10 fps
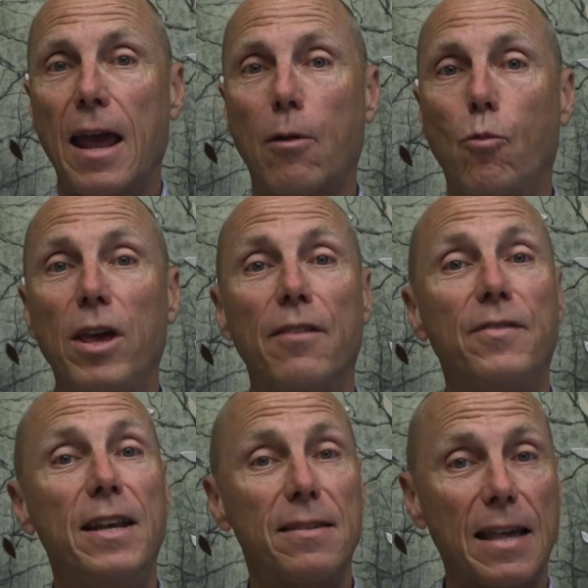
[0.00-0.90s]
And we
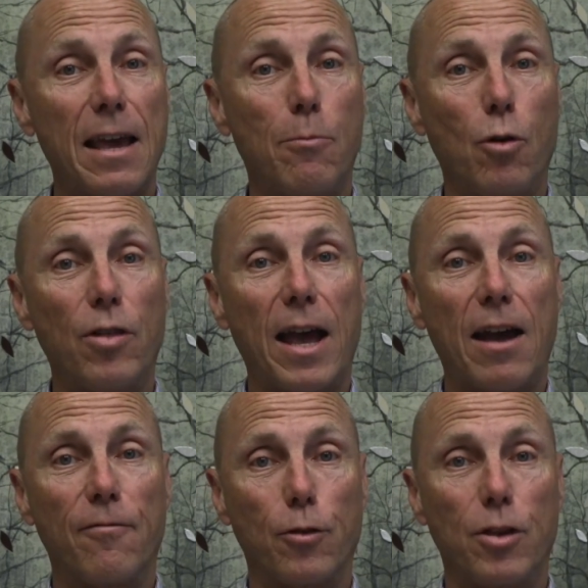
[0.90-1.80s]
have disabled
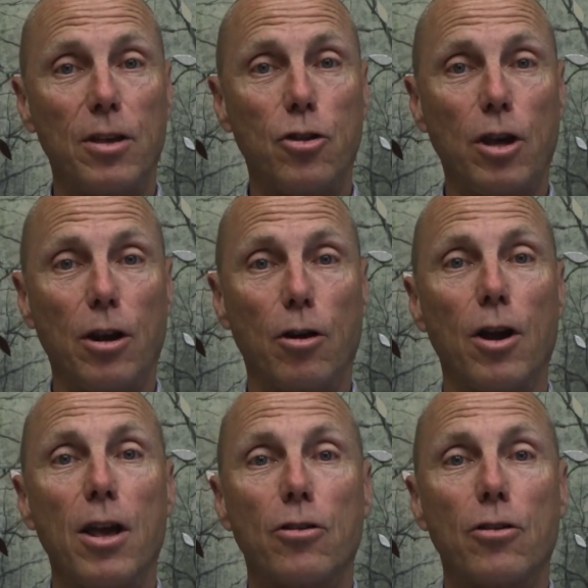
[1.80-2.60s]
that for this year,